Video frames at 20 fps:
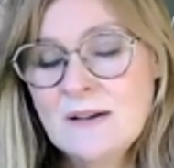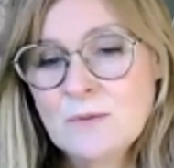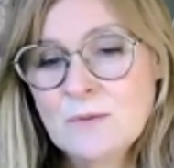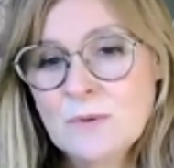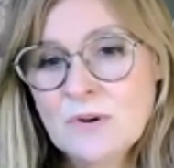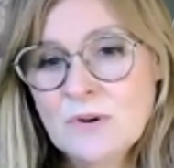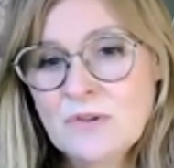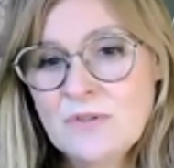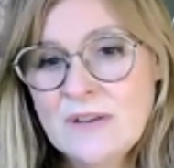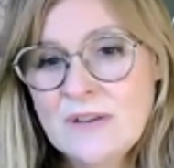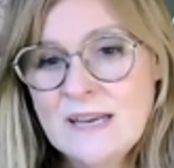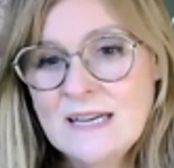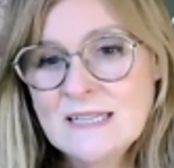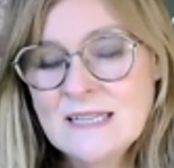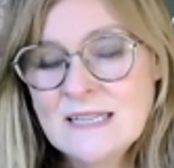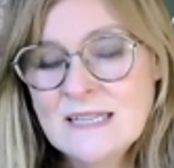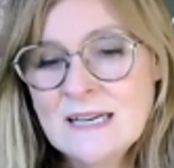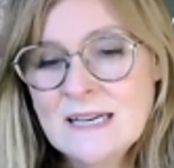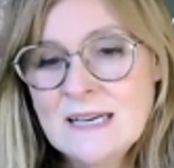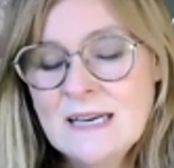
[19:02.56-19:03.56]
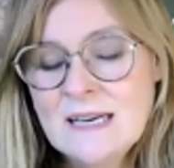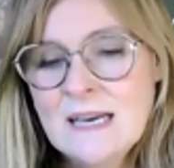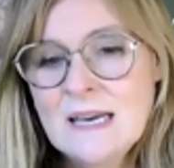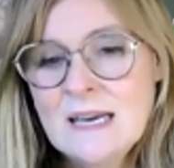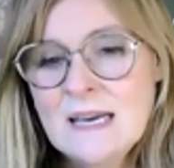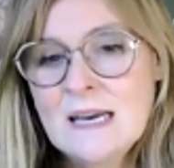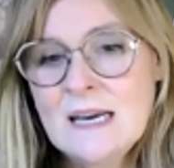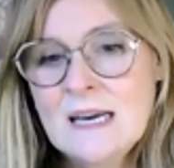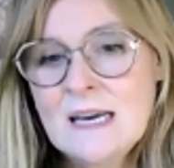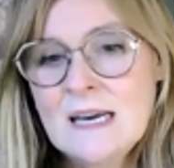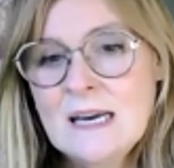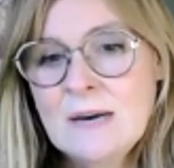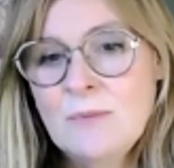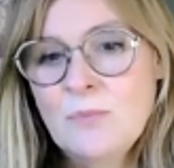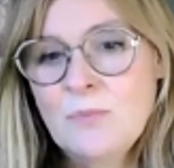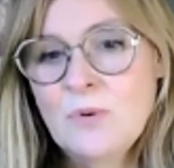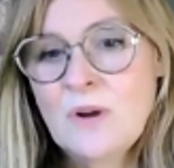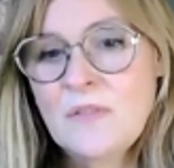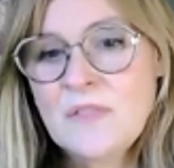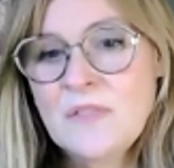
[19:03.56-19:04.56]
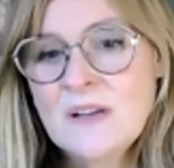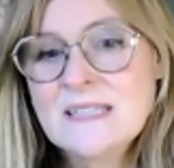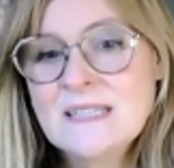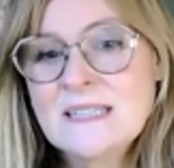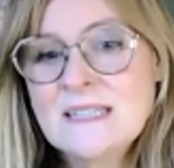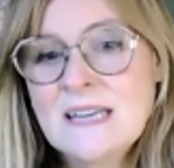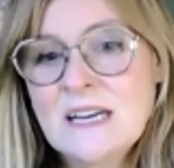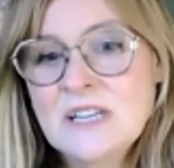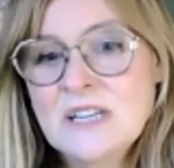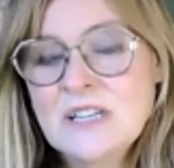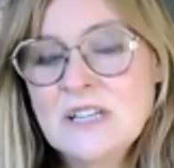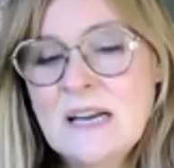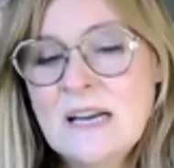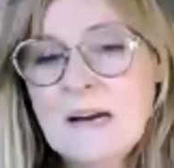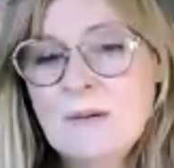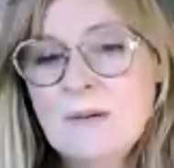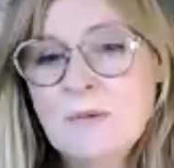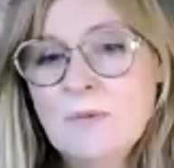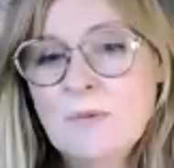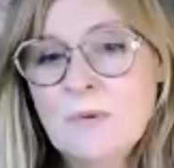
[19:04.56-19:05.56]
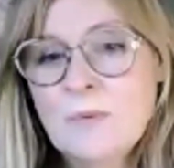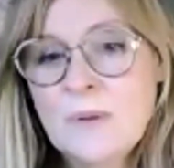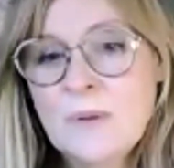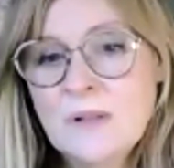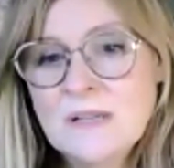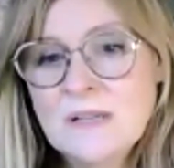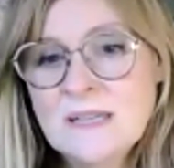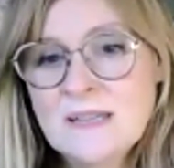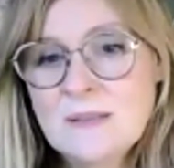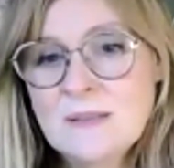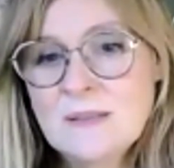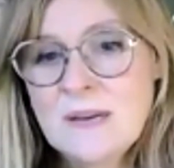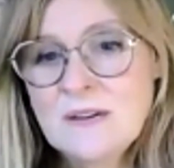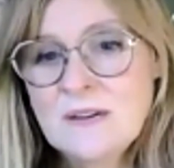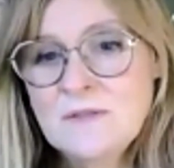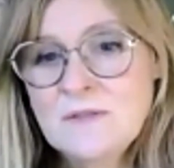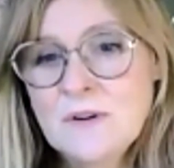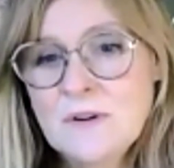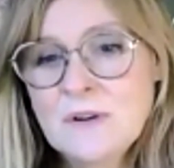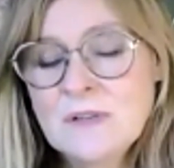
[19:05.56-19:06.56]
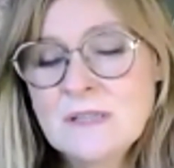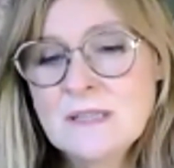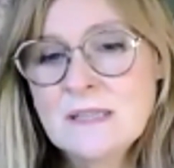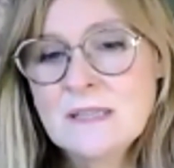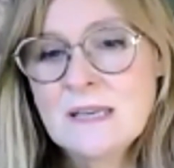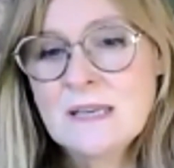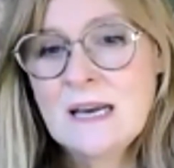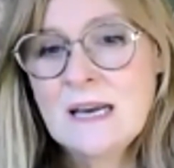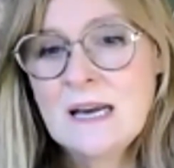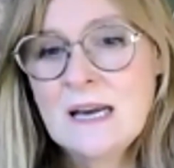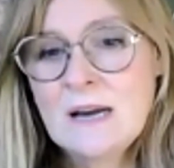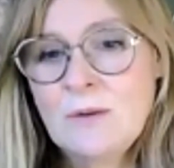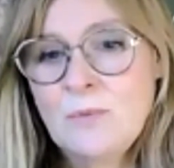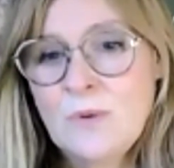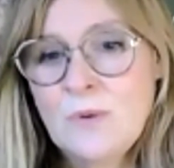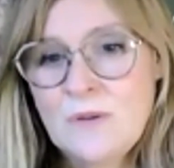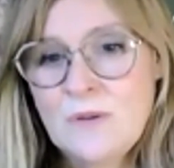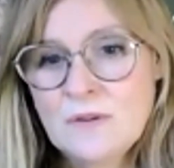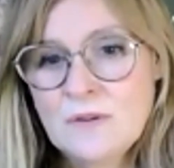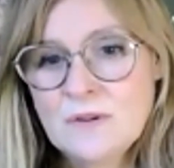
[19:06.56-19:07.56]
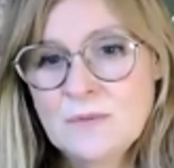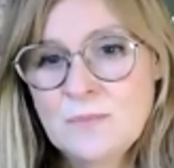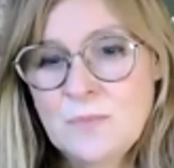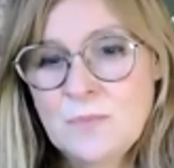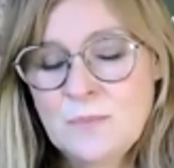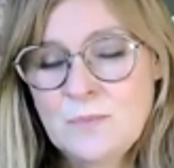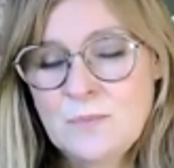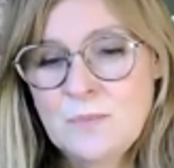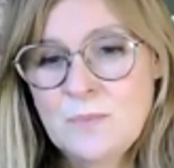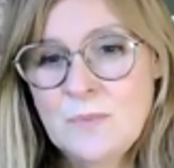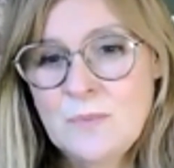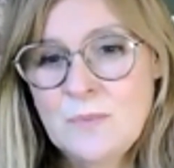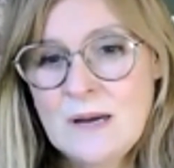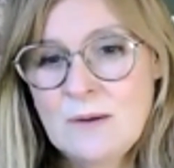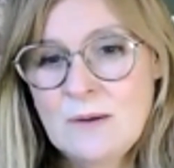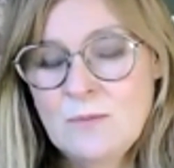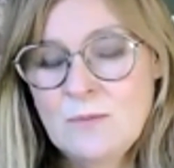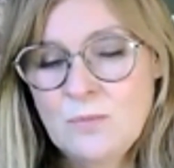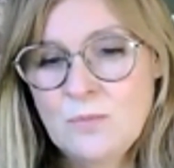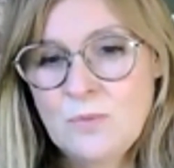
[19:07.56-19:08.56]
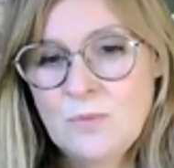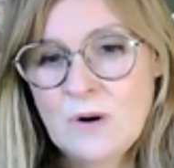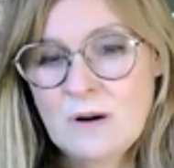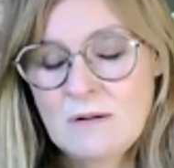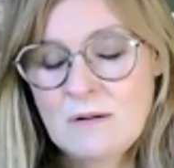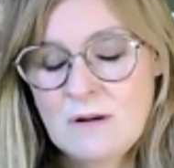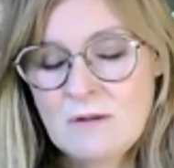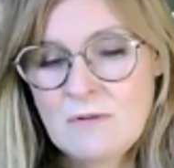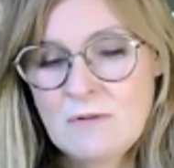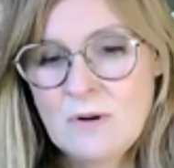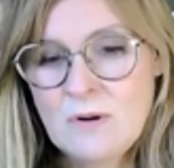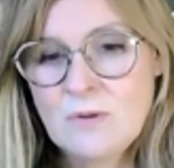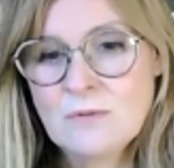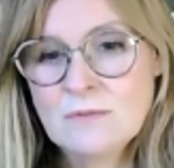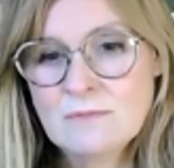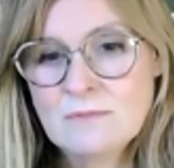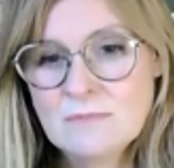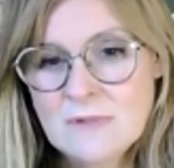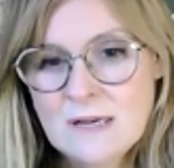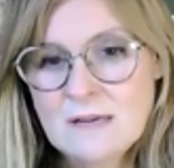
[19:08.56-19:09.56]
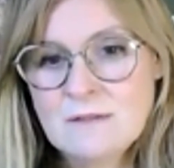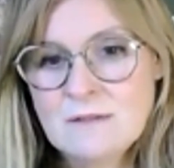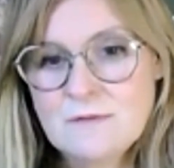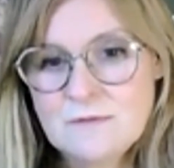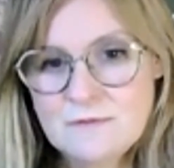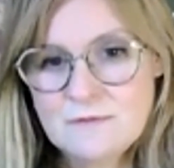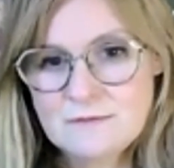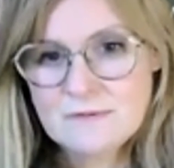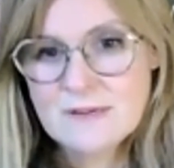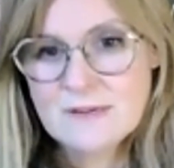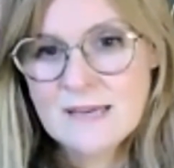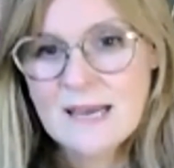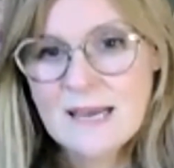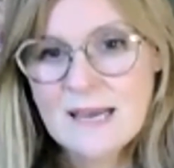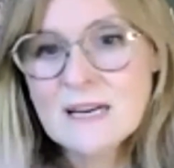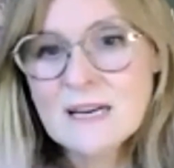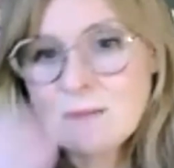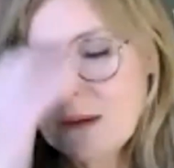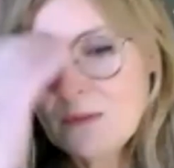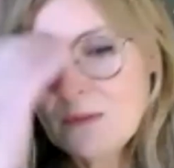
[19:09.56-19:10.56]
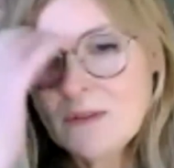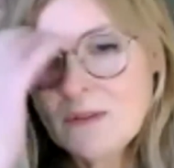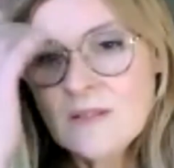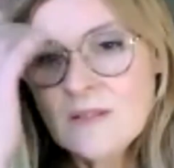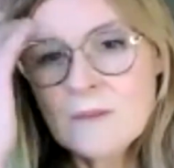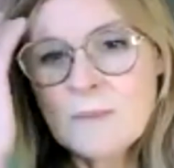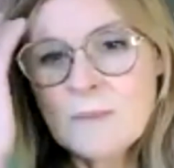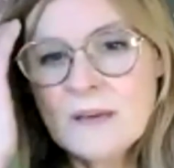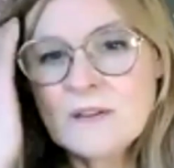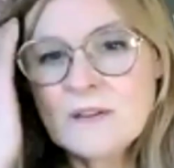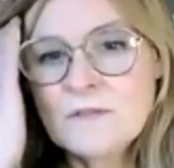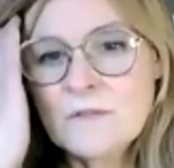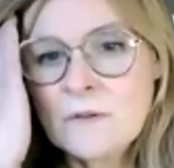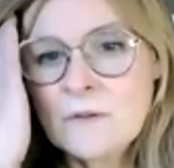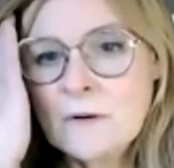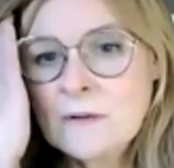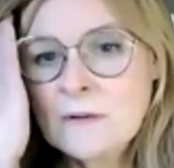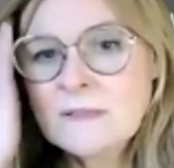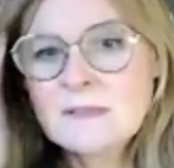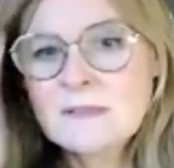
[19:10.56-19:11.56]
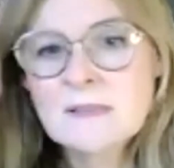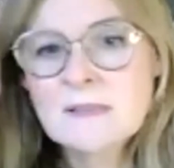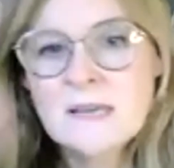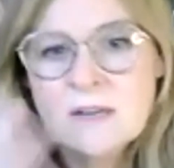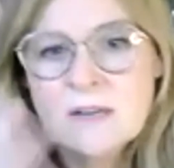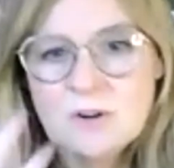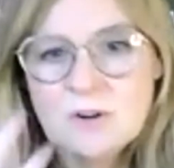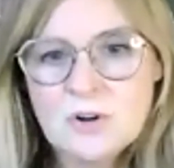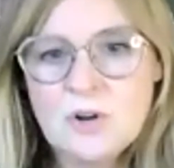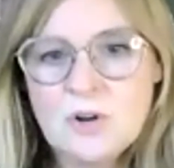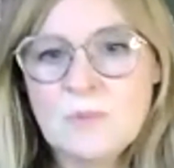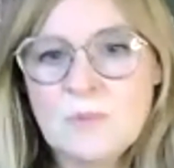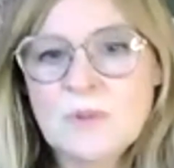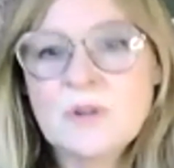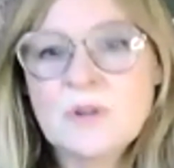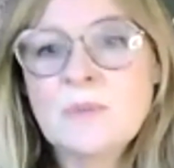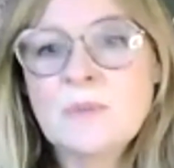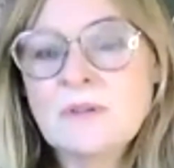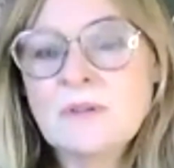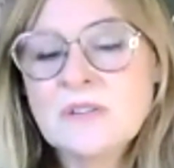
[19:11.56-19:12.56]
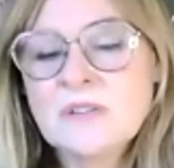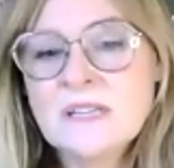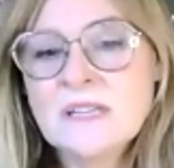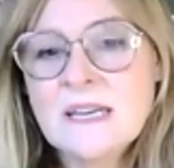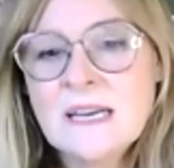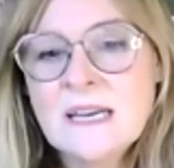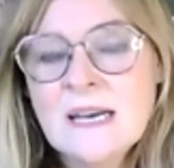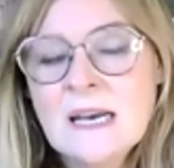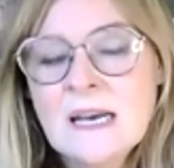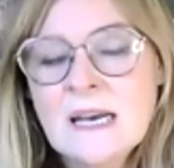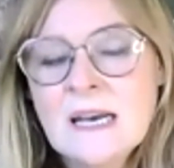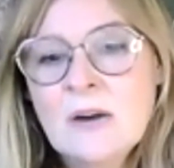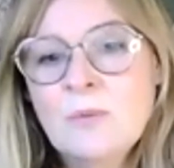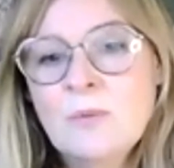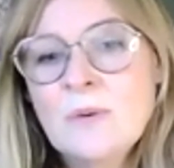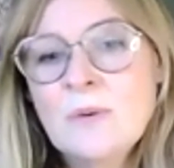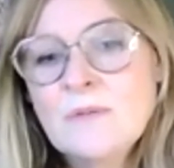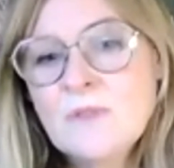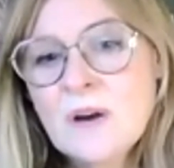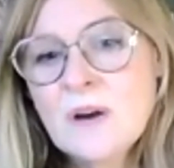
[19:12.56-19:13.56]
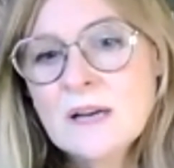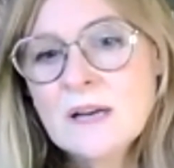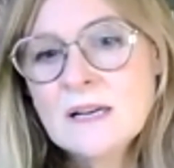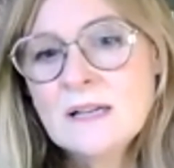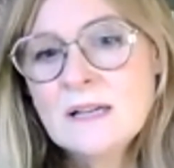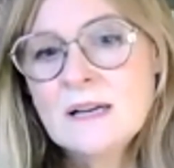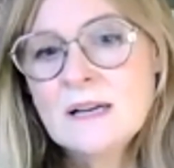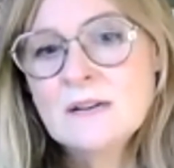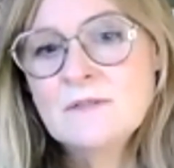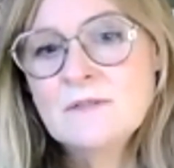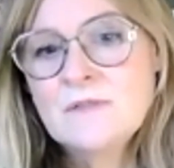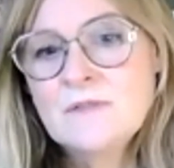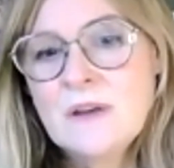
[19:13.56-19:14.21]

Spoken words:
that we're creating. We're at that stage now where we're building the metaverse with our own kind of academy within the metaverse and our global community. We've got a lot